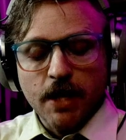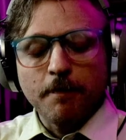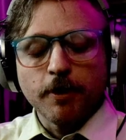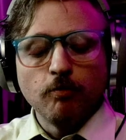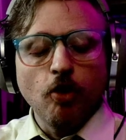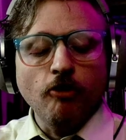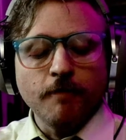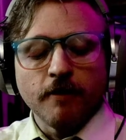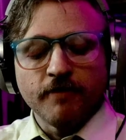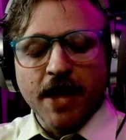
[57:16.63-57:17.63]
Yeah, but the
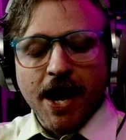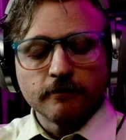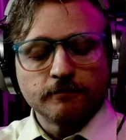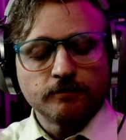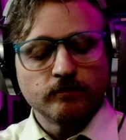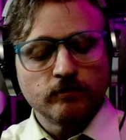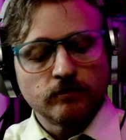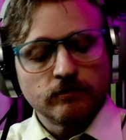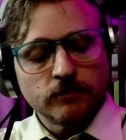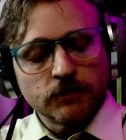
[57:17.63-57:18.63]
movement of that,
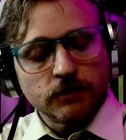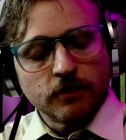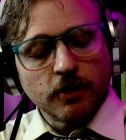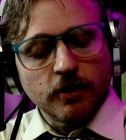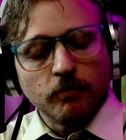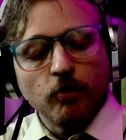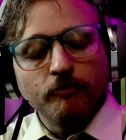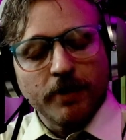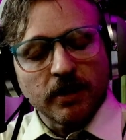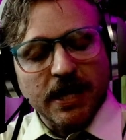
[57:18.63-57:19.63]
the, the
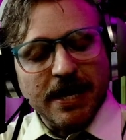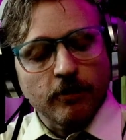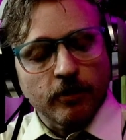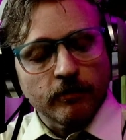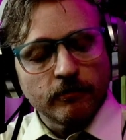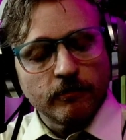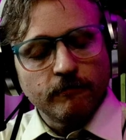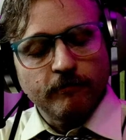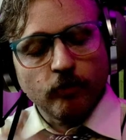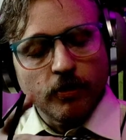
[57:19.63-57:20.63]
movement leader
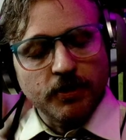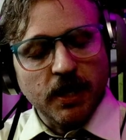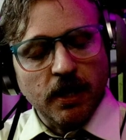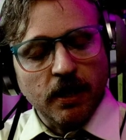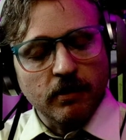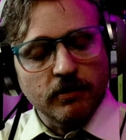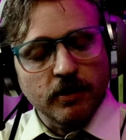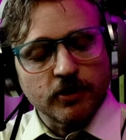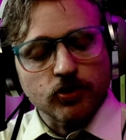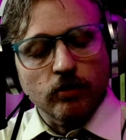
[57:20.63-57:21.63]
for the,
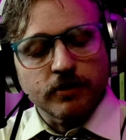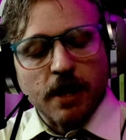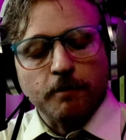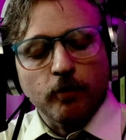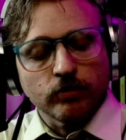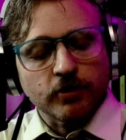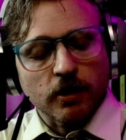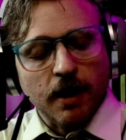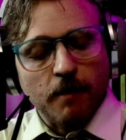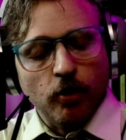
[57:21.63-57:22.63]
the Solar Temple, and we'll
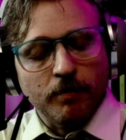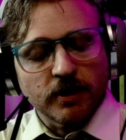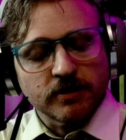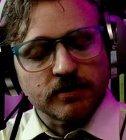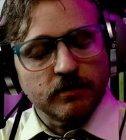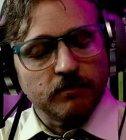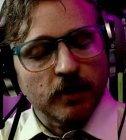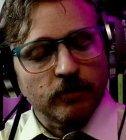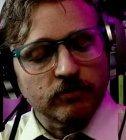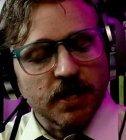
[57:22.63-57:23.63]
talk a lot more about this,
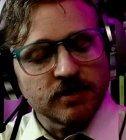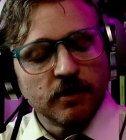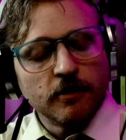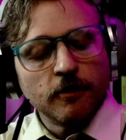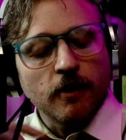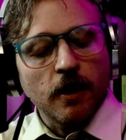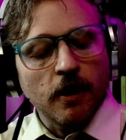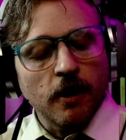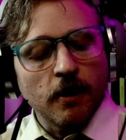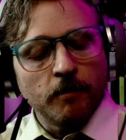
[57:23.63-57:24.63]
about those guys,
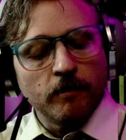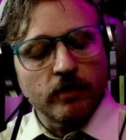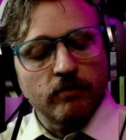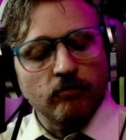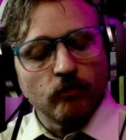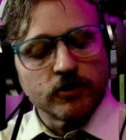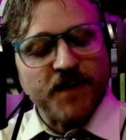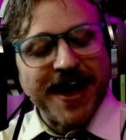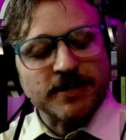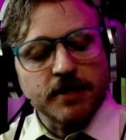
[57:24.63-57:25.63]
um,
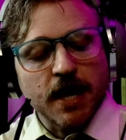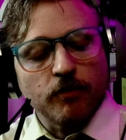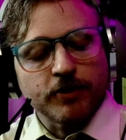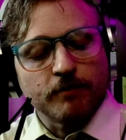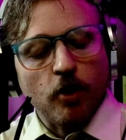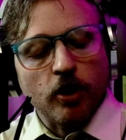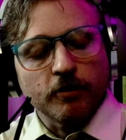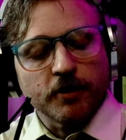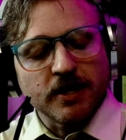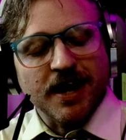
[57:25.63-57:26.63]
was fascinated with the
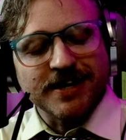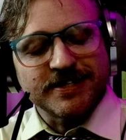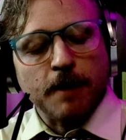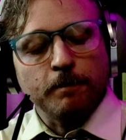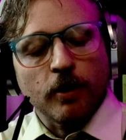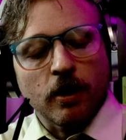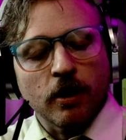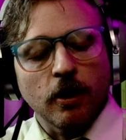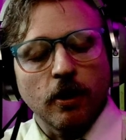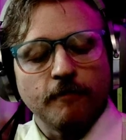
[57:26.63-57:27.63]
martyred Knights
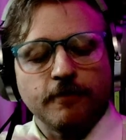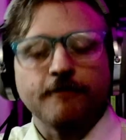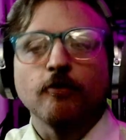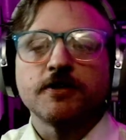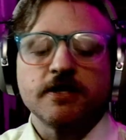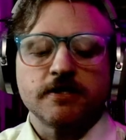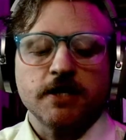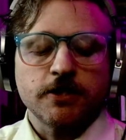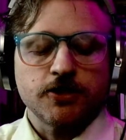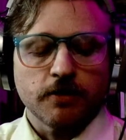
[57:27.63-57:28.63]
Templar of the fourteenth
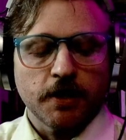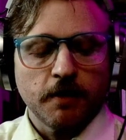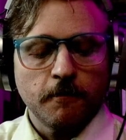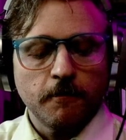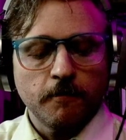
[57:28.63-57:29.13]
century.